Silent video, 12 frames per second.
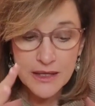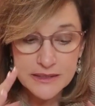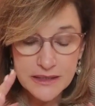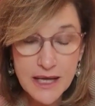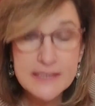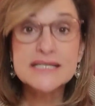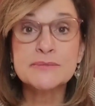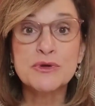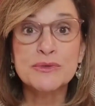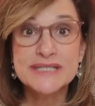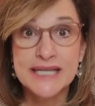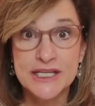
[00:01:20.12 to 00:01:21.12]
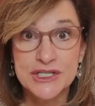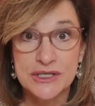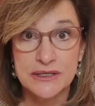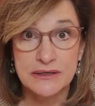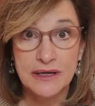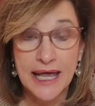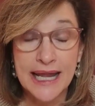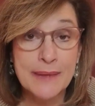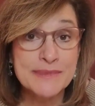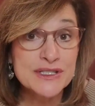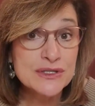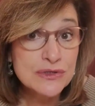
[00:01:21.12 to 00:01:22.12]
customer retention, and I'm
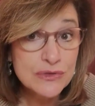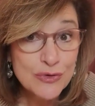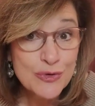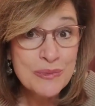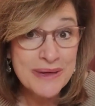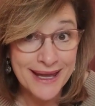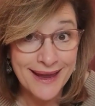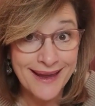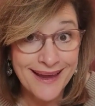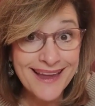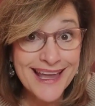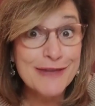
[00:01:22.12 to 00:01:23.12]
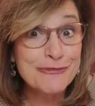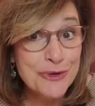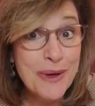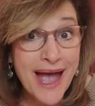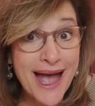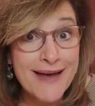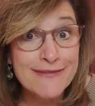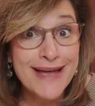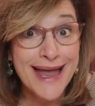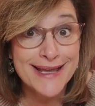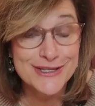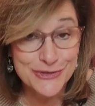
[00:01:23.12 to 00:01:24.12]
assuming if you have
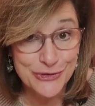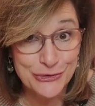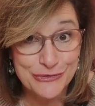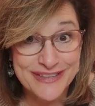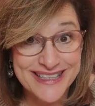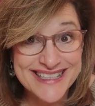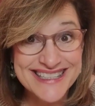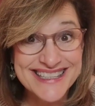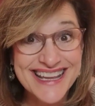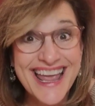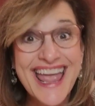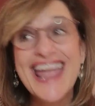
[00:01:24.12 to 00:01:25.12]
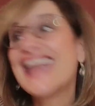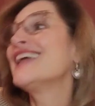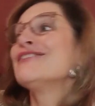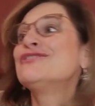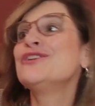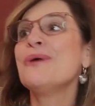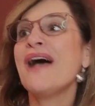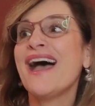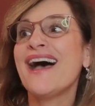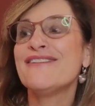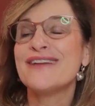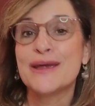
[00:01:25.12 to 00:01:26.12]
a service, if you
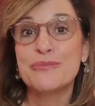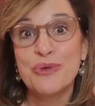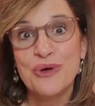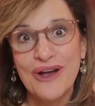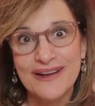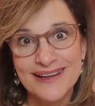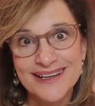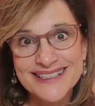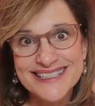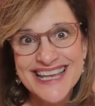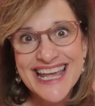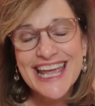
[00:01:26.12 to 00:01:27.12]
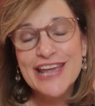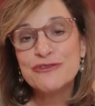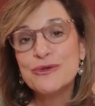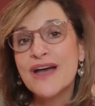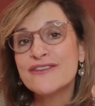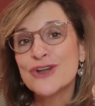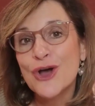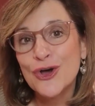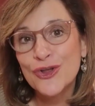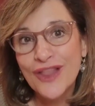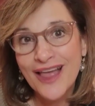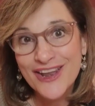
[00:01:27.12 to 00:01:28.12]
have a product, if you have an
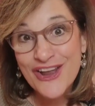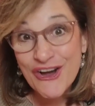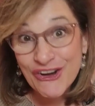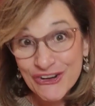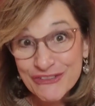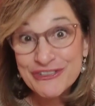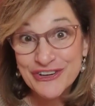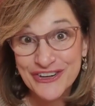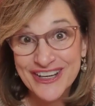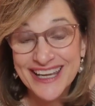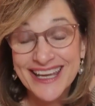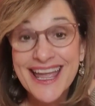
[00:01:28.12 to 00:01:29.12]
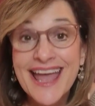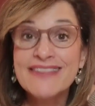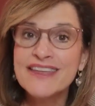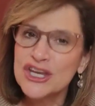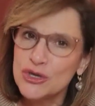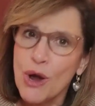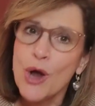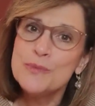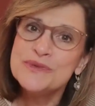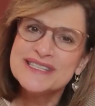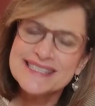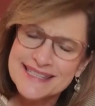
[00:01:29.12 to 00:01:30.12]
online offering that you hope
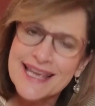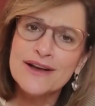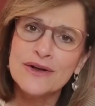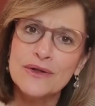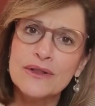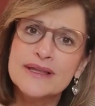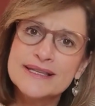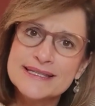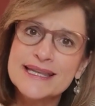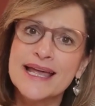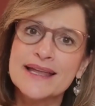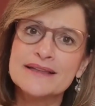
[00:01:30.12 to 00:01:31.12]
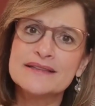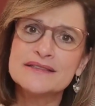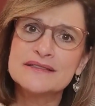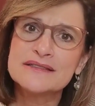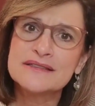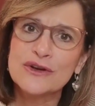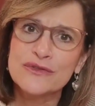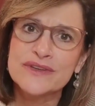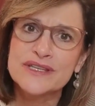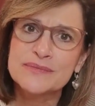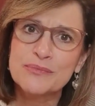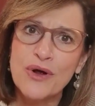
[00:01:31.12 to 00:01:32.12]
to sell said
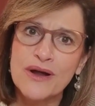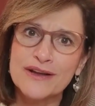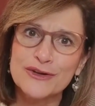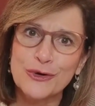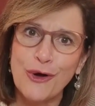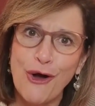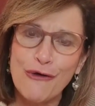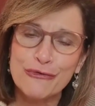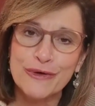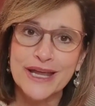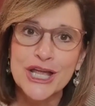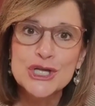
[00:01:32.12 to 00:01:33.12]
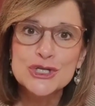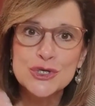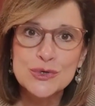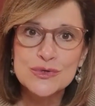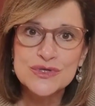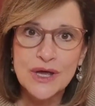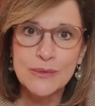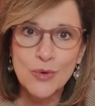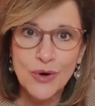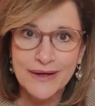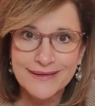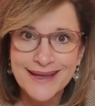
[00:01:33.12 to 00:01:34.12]
service, product, or offering to
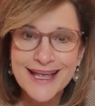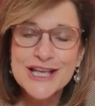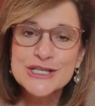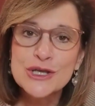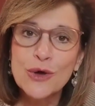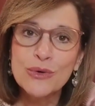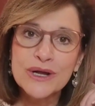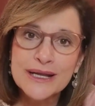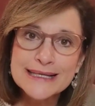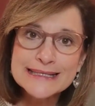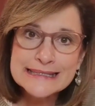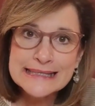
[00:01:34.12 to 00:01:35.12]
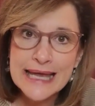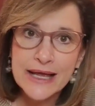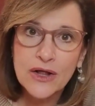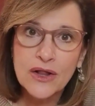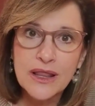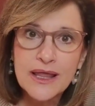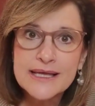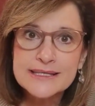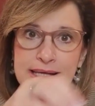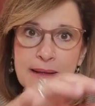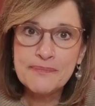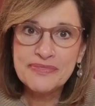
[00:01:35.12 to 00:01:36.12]
someone. So we're going to sell
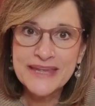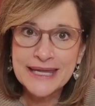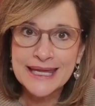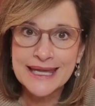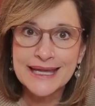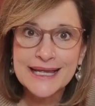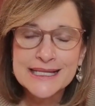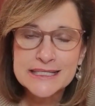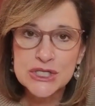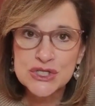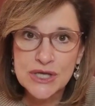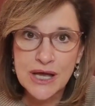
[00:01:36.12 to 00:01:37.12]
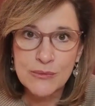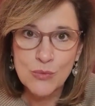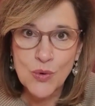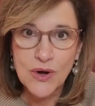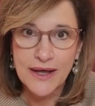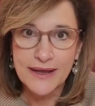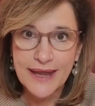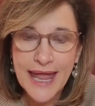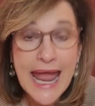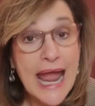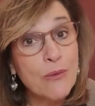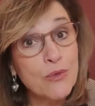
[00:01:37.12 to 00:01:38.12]
something to someone.
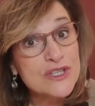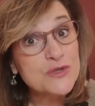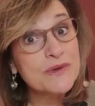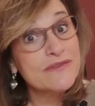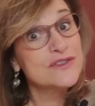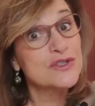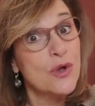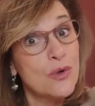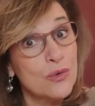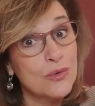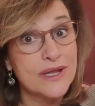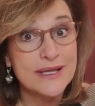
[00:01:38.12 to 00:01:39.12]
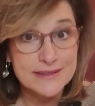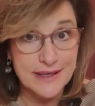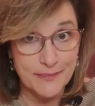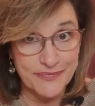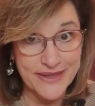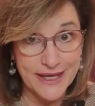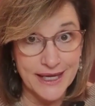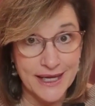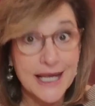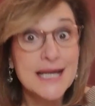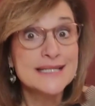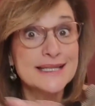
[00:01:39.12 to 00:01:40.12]
And once we've sold something
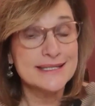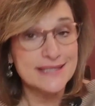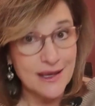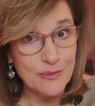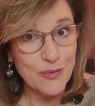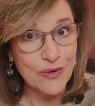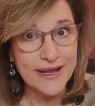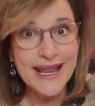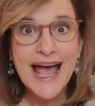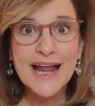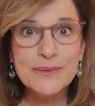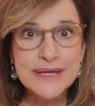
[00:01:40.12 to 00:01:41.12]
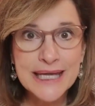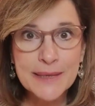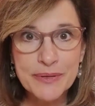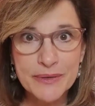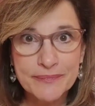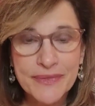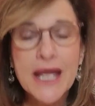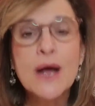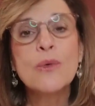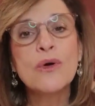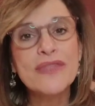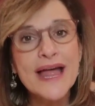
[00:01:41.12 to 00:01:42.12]
to someone, how do we keep them?
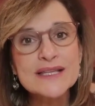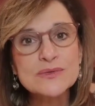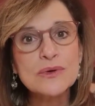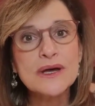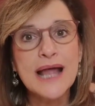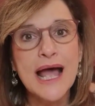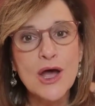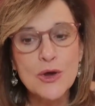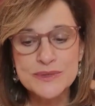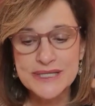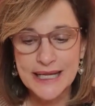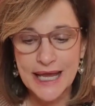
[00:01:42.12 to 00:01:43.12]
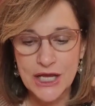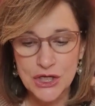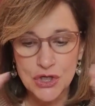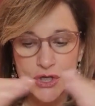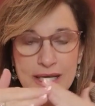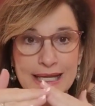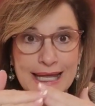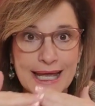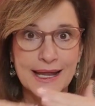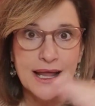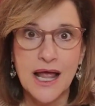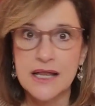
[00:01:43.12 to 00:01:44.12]
Well, that's what I hope today you're going to
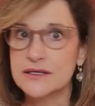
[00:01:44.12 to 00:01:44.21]
get